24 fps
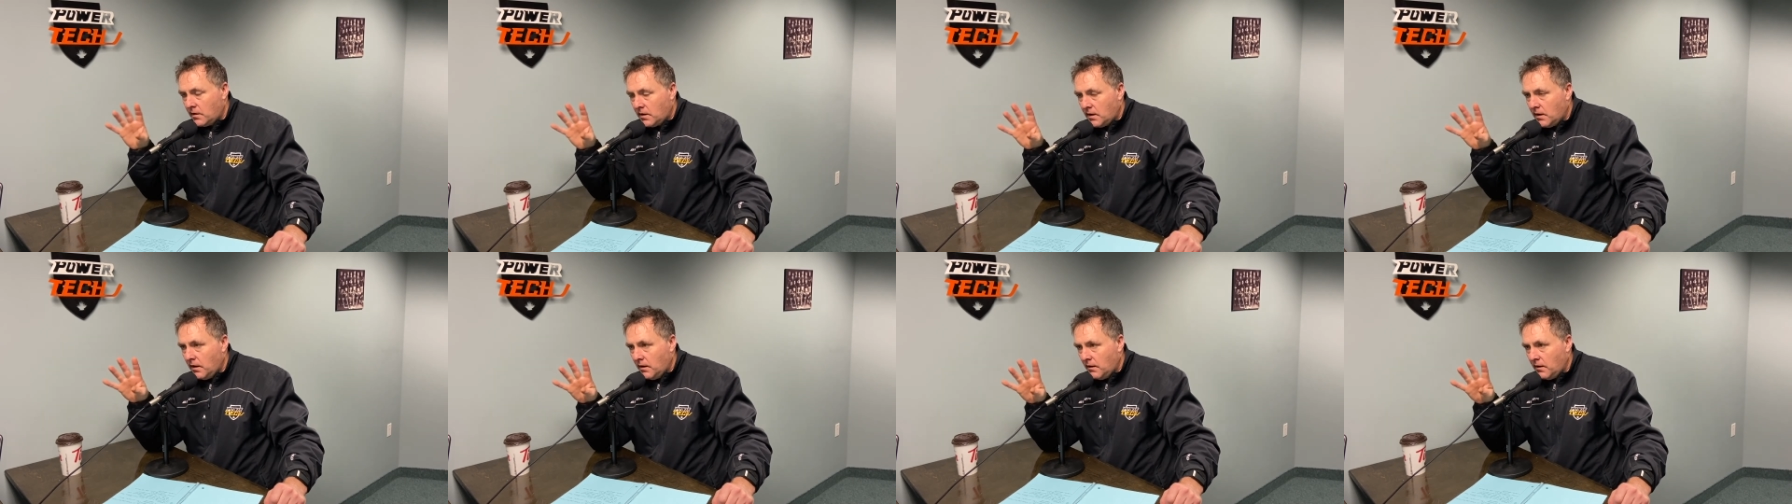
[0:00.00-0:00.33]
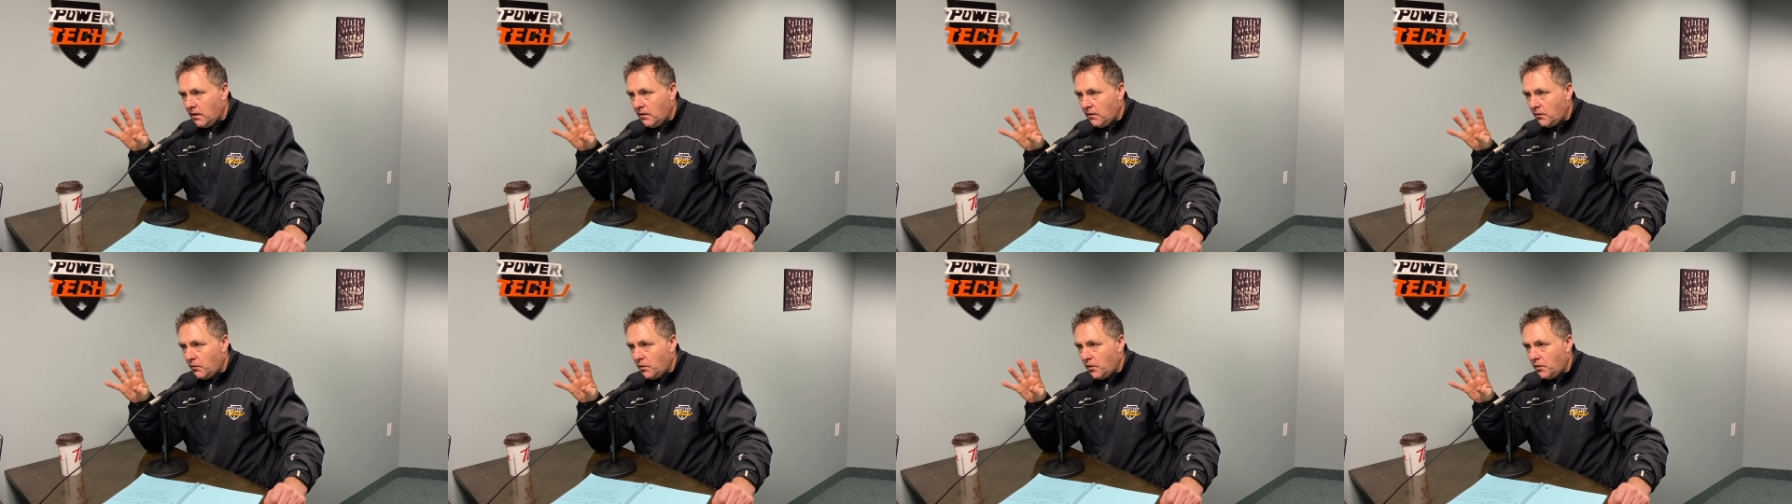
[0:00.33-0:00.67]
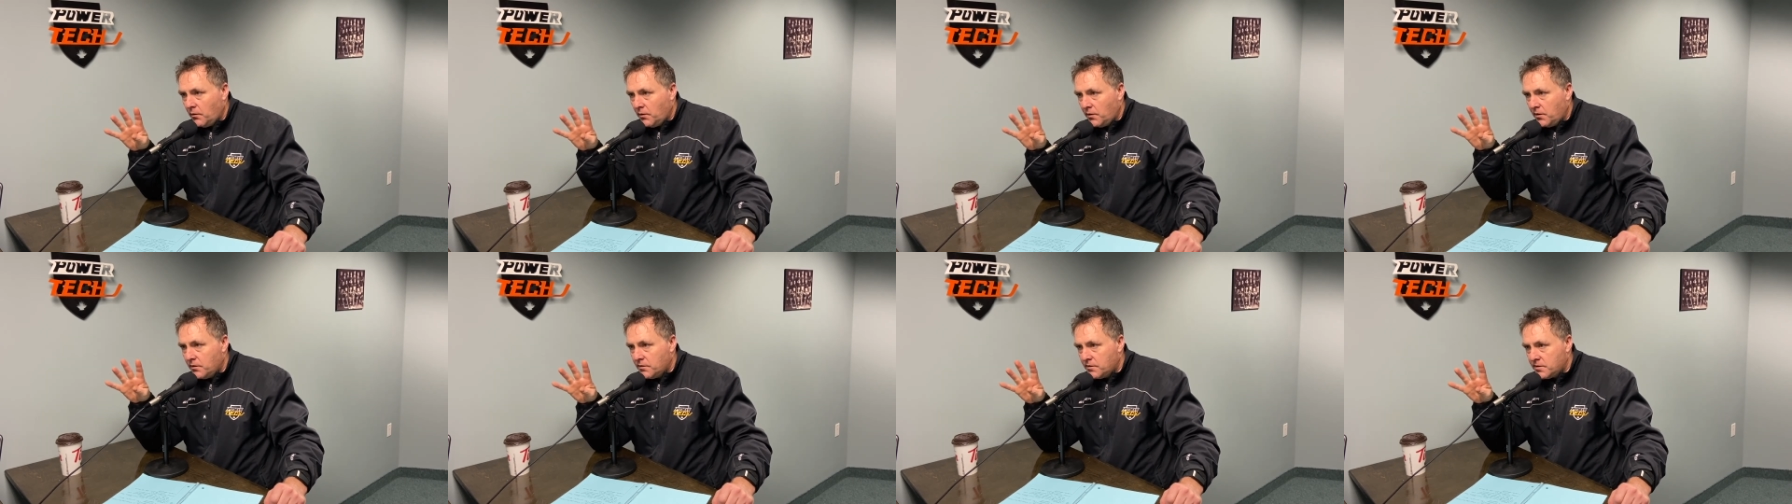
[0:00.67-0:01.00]
Eric
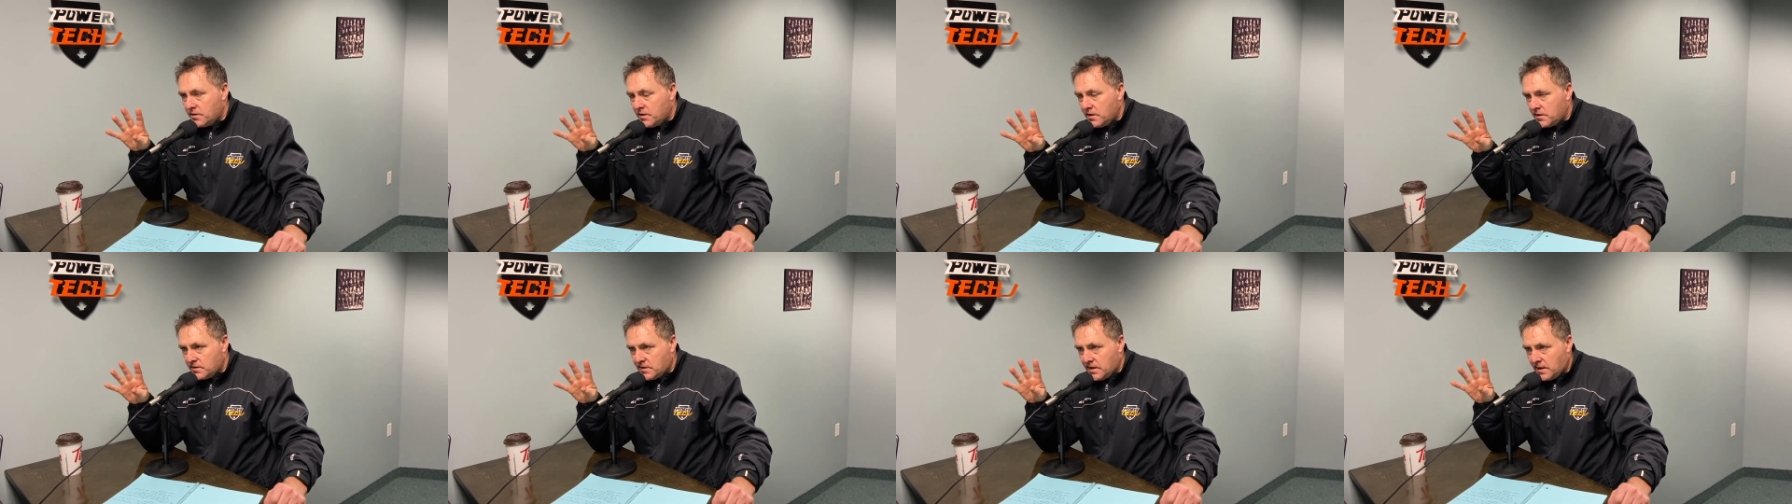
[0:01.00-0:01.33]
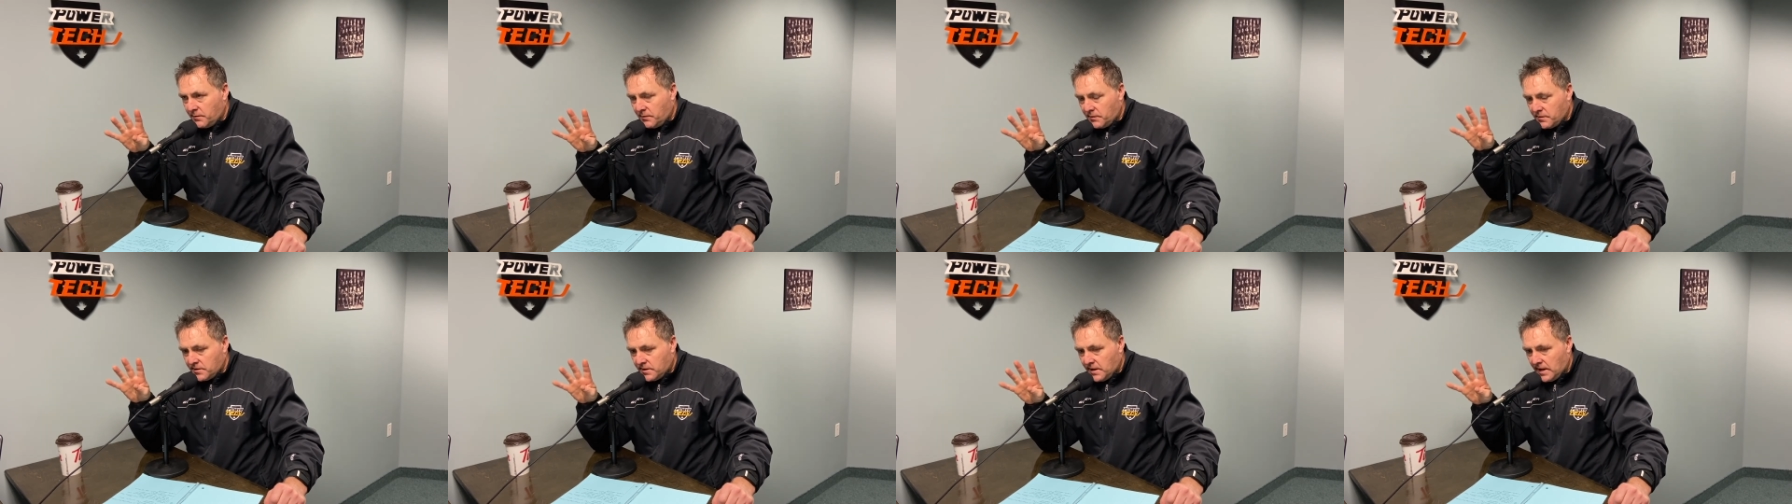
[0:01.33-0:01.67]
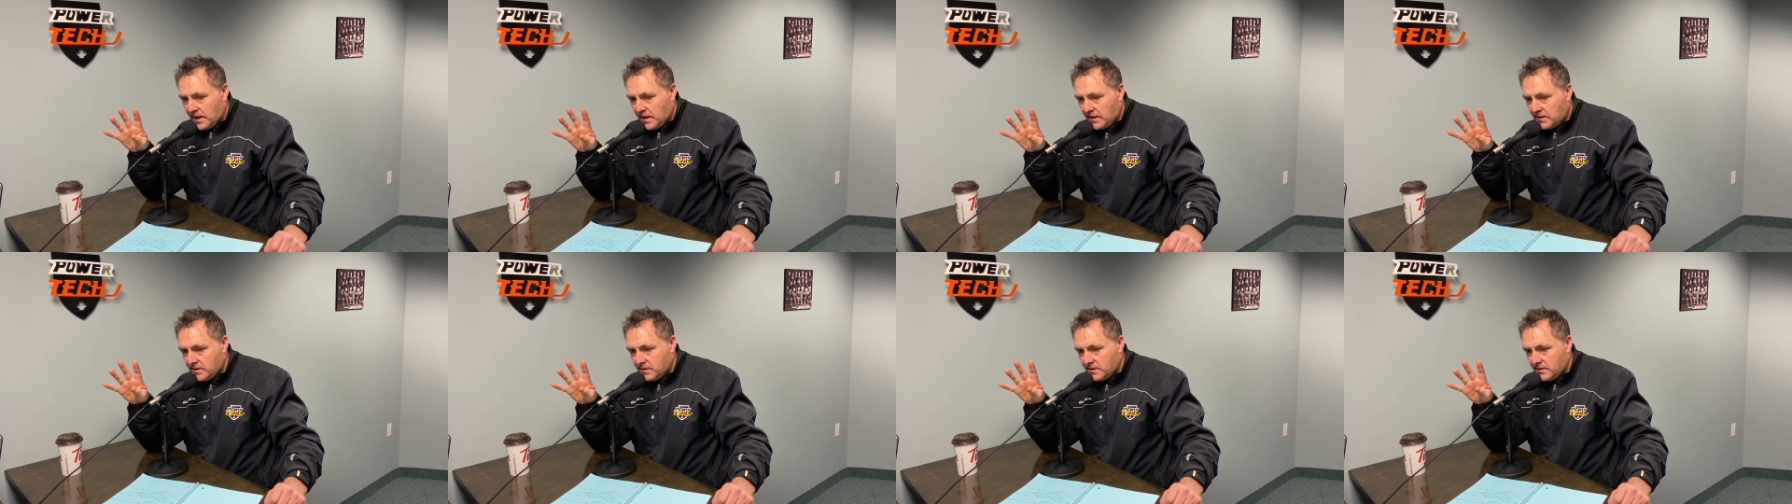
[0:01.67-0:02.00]
Wellwood uses an example. His
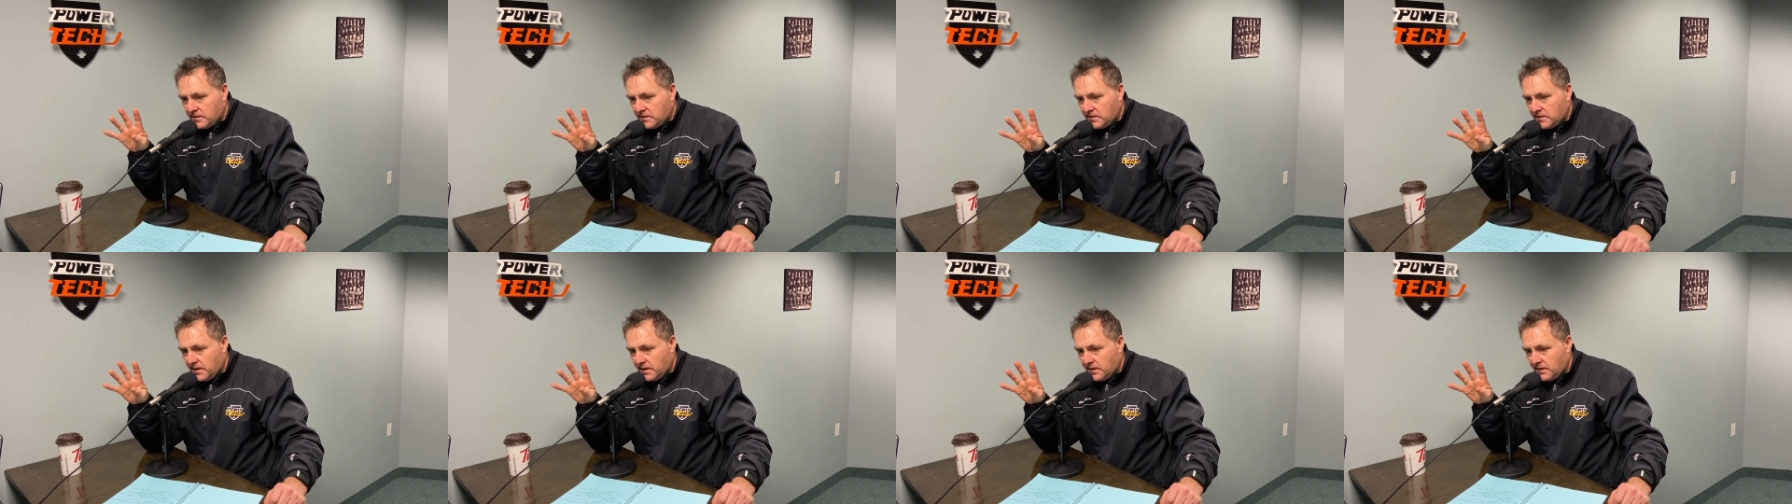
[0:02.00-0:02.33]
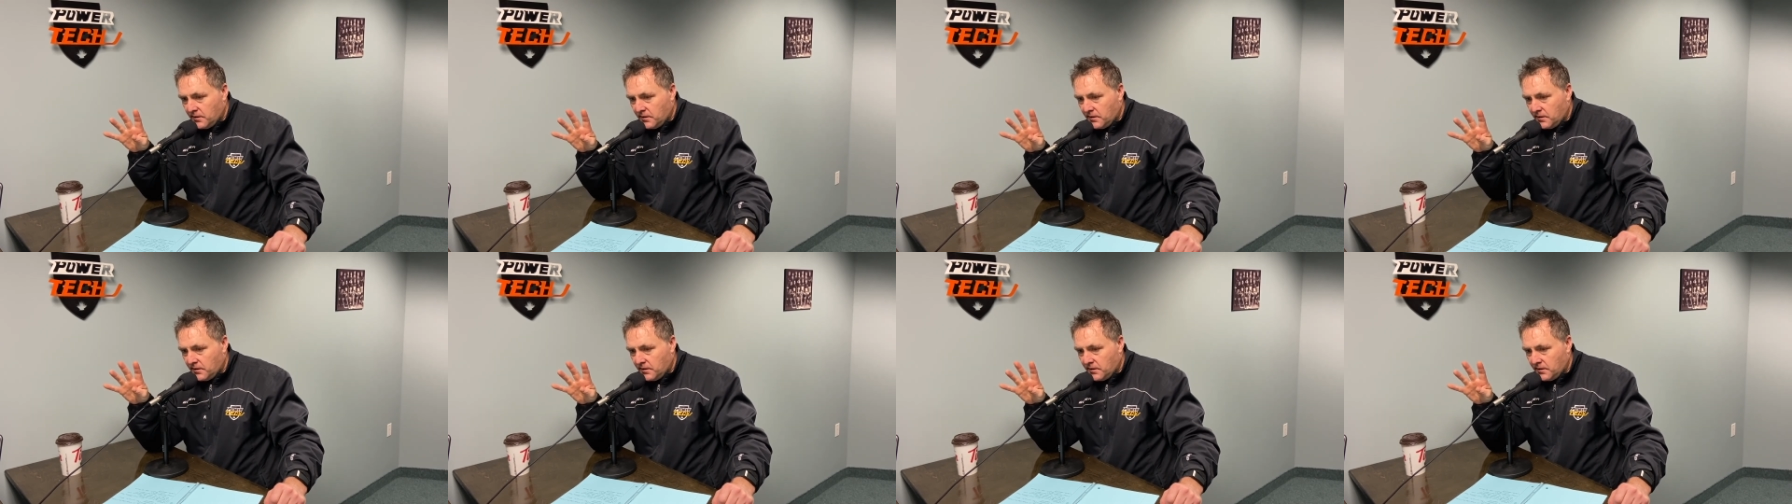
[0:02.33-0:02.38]
dad said,